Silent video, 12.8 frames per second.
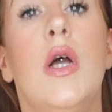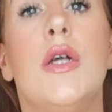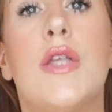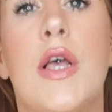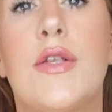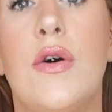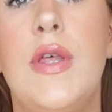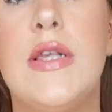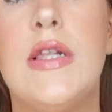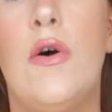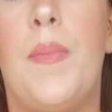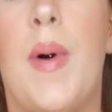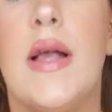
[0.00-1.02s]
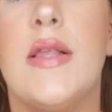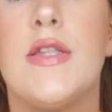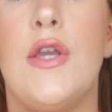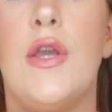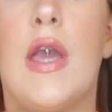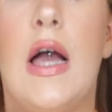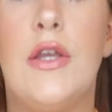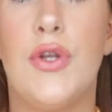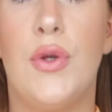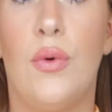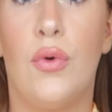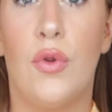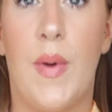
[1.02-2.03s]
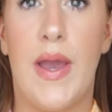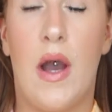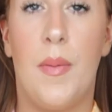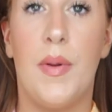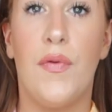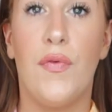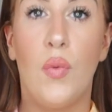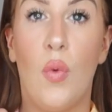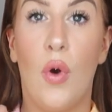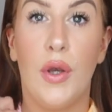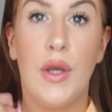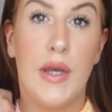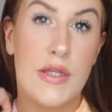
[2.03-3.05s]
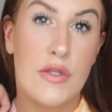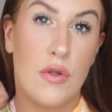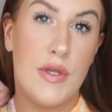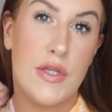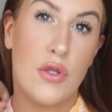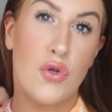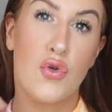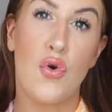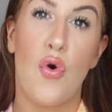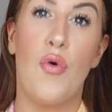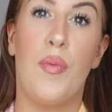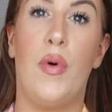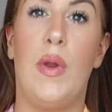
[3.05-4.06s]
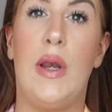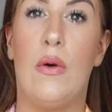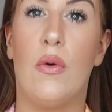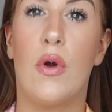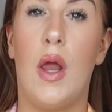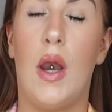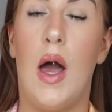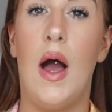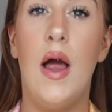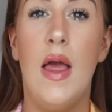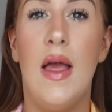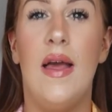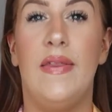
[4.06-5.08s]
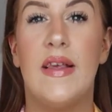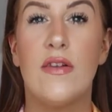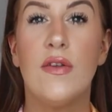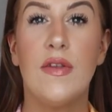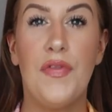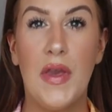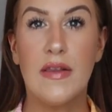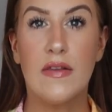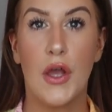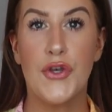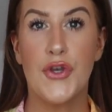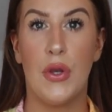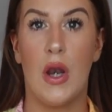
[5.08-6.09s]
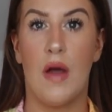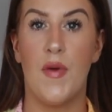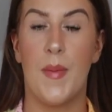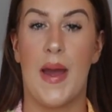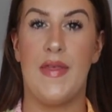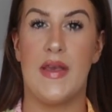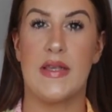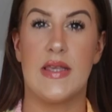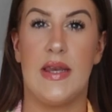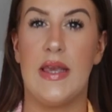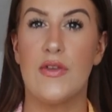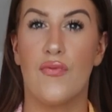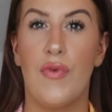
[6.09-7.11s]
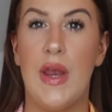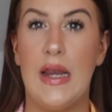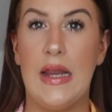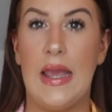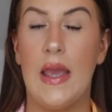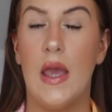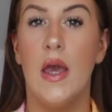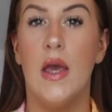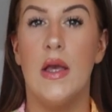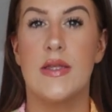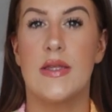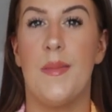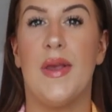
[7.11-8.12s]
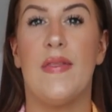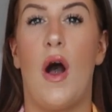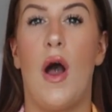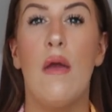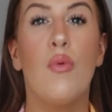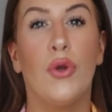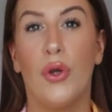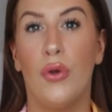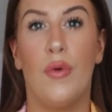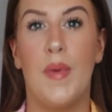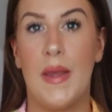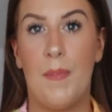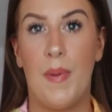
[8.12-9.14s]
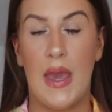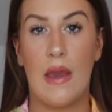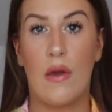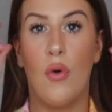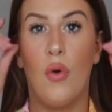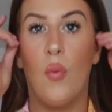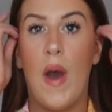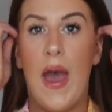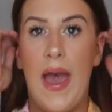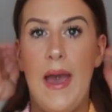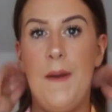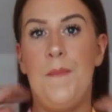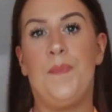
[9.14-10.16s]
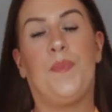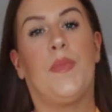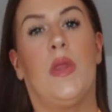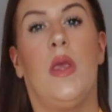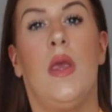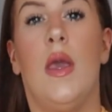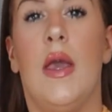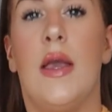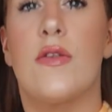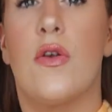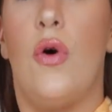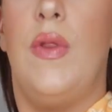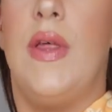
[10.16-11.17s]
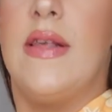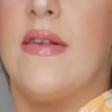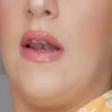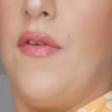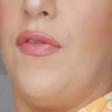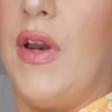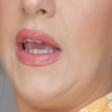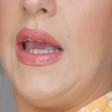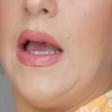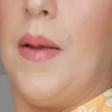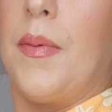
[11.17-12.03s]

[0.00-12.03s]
So it's got these little buttons that you can do all the way up if you want. And it's got this adorable little collar. There's also things that I do love about this. And it is really something that I wouldn't normally pick or wear. It's got all these lovely